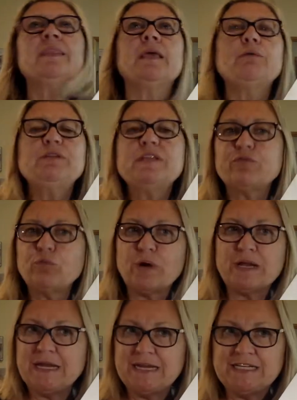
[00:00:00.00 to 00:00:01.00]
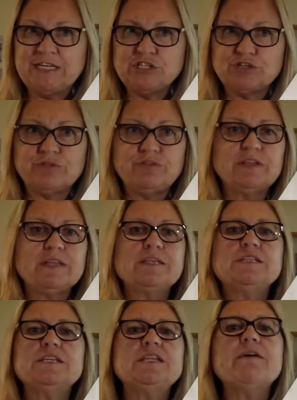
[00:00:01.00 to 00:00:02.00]
would never want any teacher to feel like they
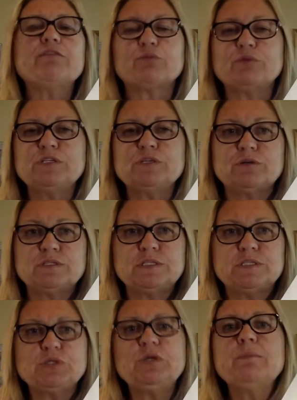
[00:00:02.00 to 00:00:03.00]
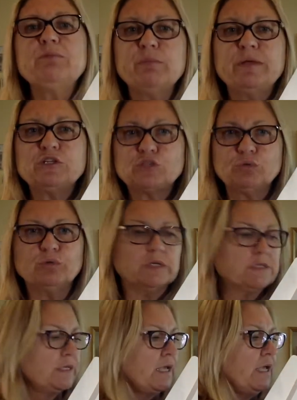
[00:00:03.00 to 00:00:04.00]
didn't have the resources to implement
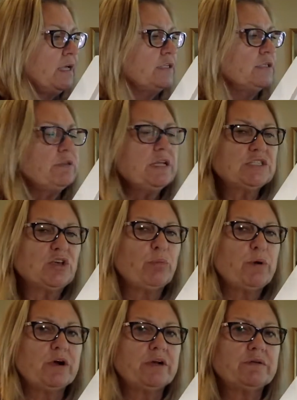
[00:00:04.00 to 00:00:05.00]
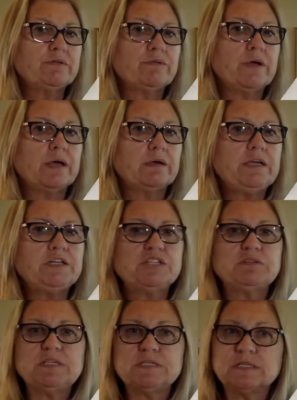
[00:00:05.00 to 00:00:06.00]
tools. So that's all part of each
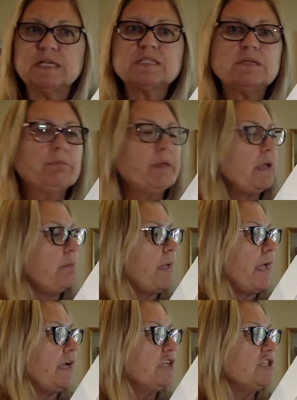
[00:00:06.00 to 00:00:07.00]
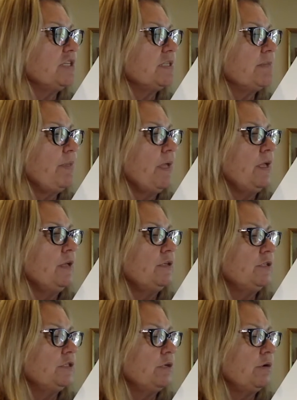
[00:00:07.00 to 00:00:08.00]
of these lesson plan packages.
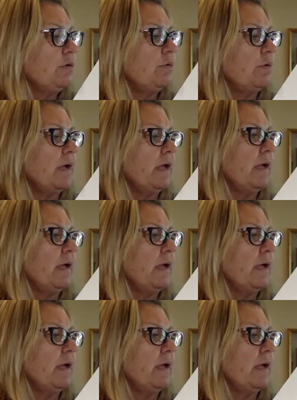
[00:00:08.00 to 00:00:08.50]
So